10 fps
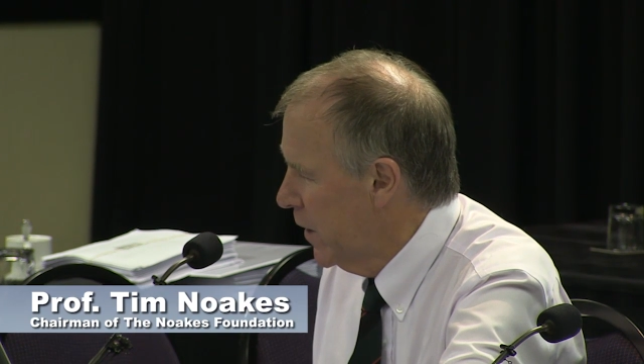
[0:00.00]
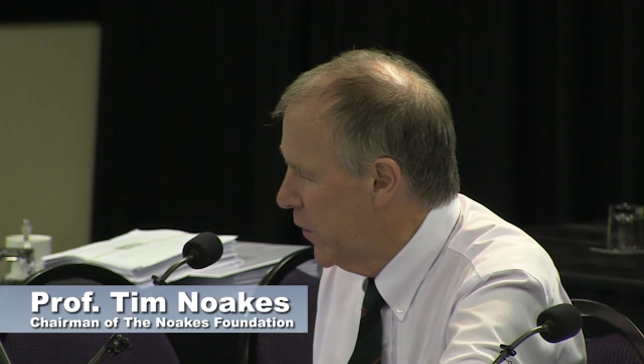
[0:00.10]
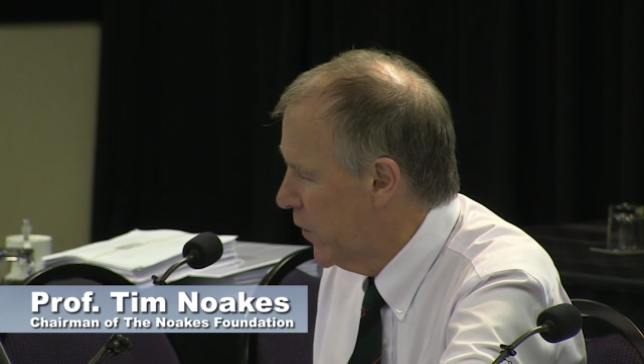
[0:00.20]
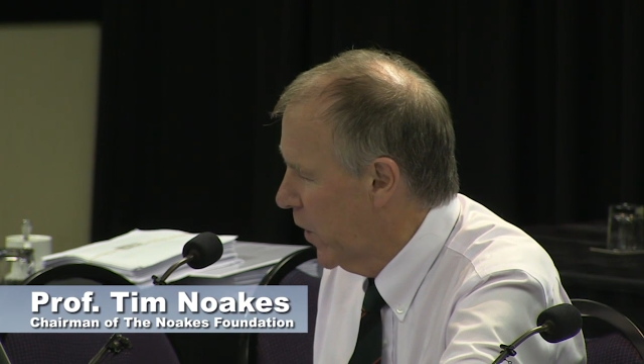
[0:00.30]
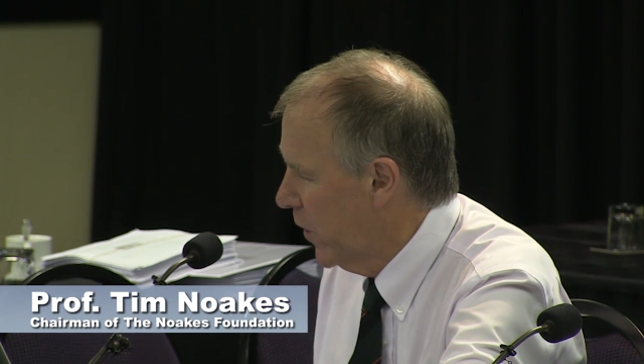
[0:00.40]

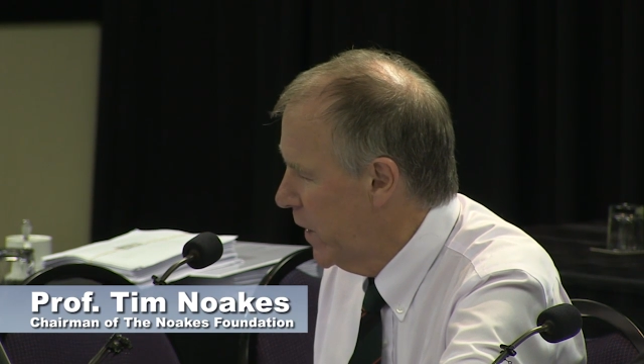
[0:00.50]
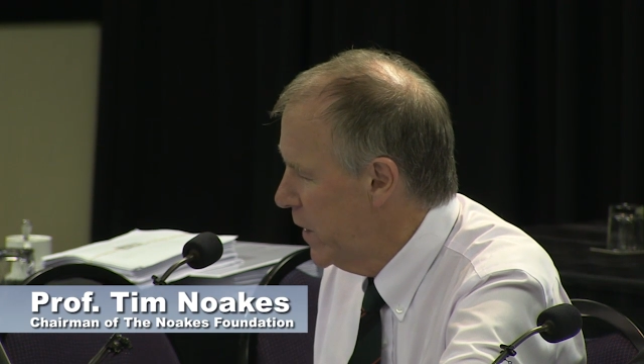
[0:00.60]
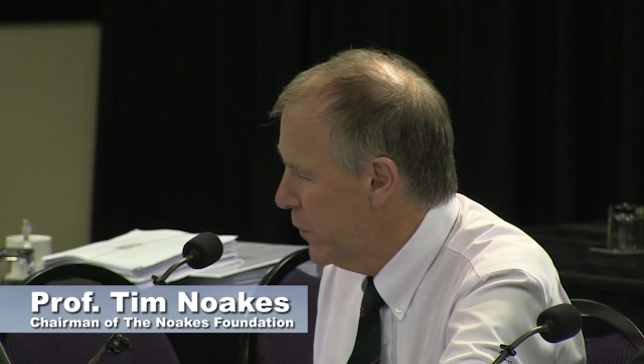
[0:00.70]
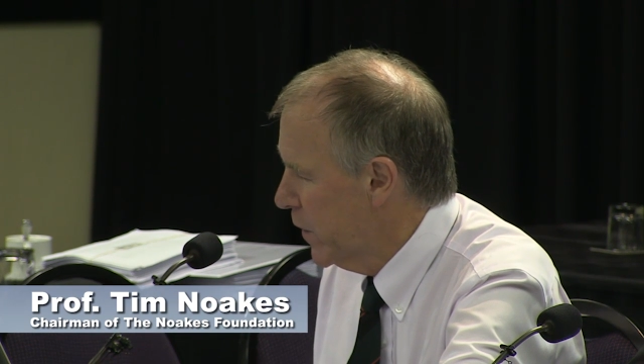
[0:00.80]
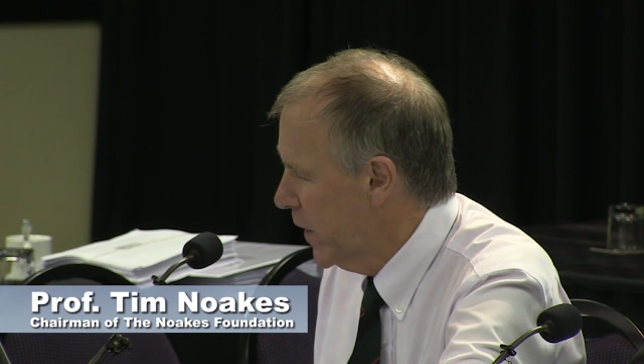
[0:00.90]
So
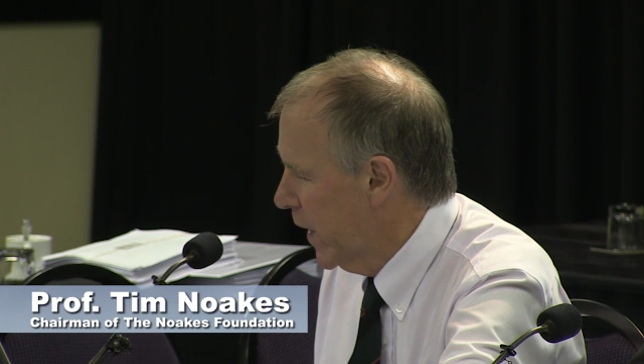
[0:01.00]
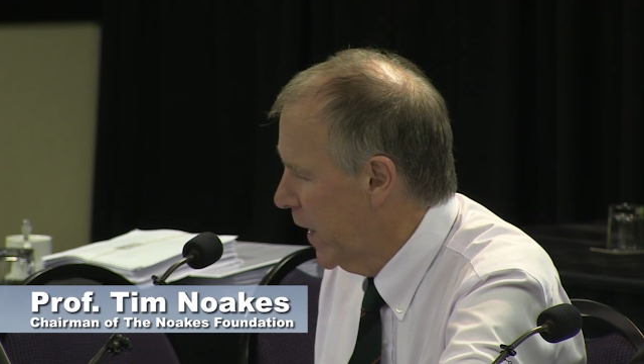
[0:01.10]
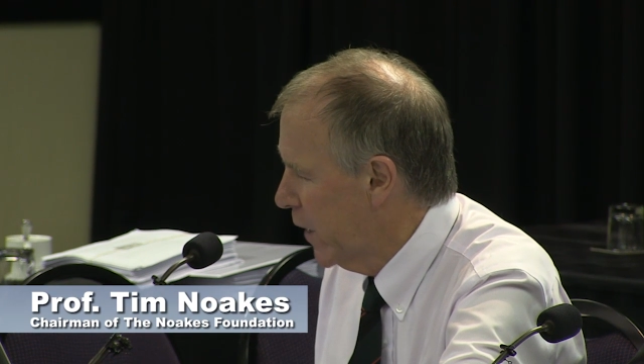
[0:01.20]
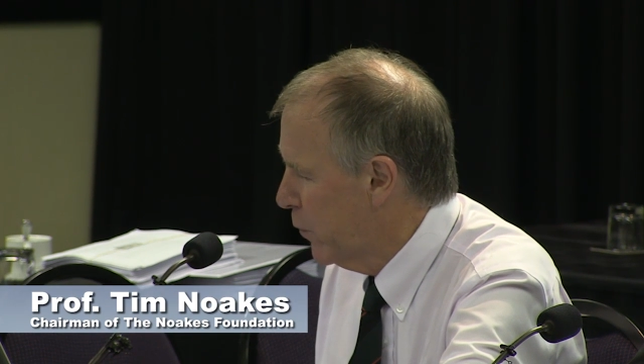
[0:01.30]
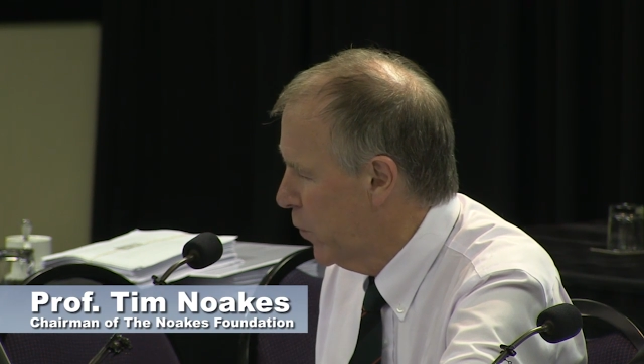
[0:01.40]
even
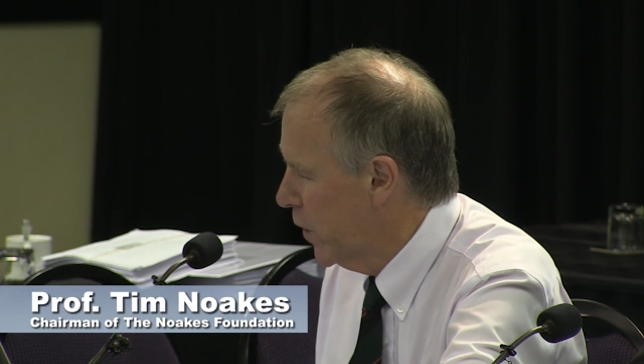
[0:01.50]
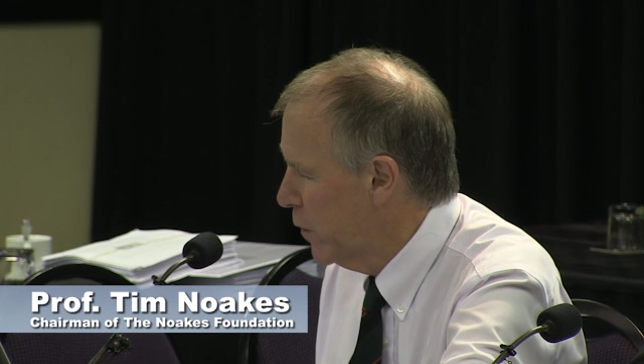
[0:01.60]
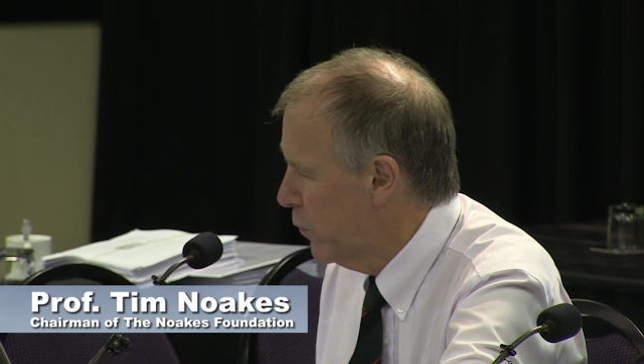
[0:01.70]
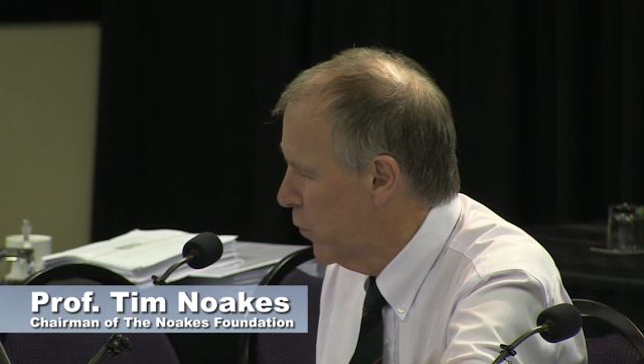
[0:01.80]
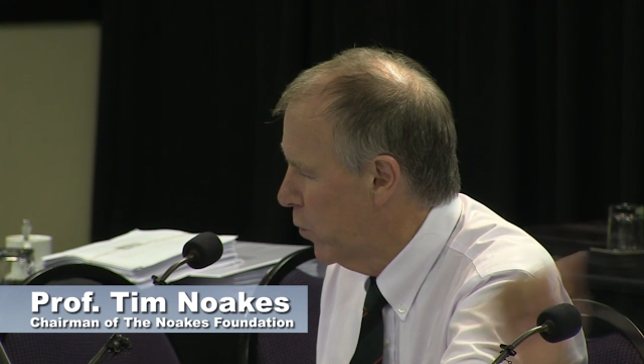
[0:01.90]
at
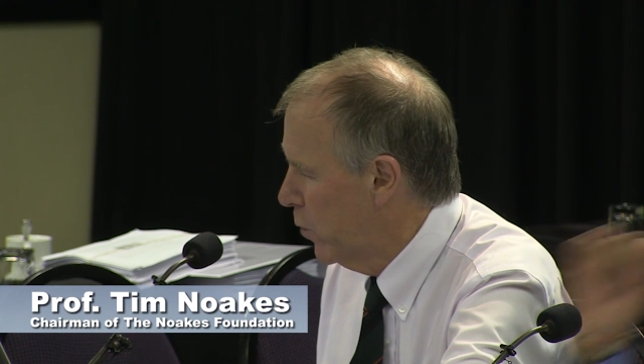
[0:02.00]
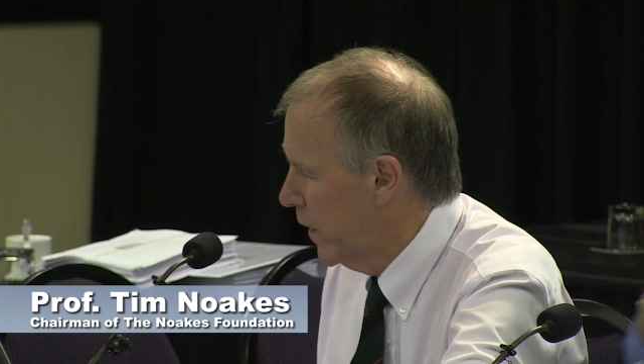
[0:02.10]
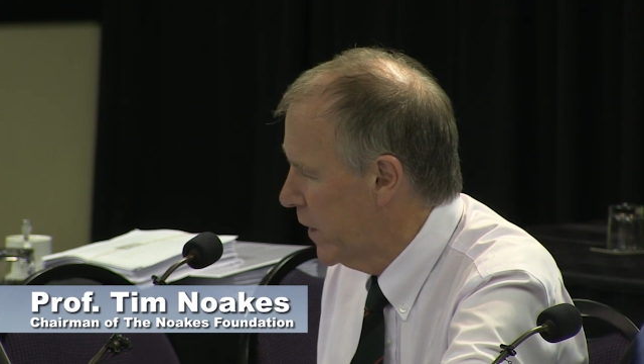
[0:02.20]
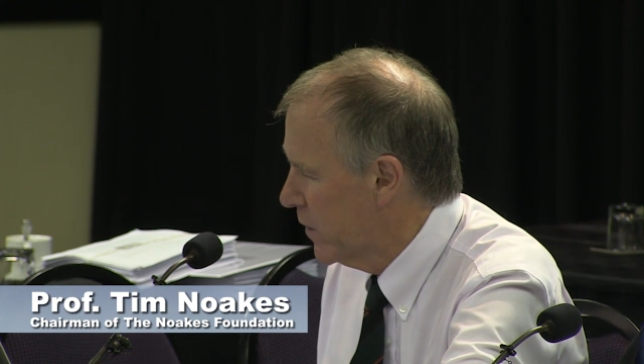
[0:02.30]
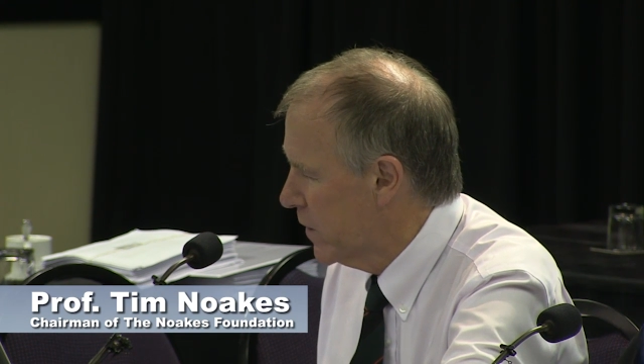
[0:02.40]
44
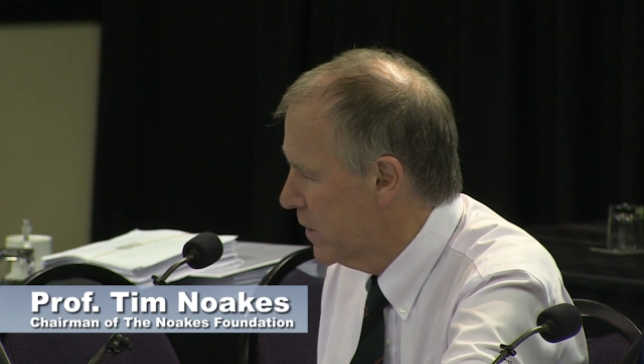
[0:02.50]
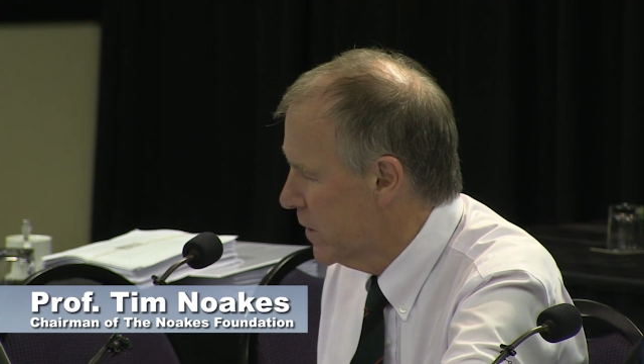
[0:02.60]
weeks,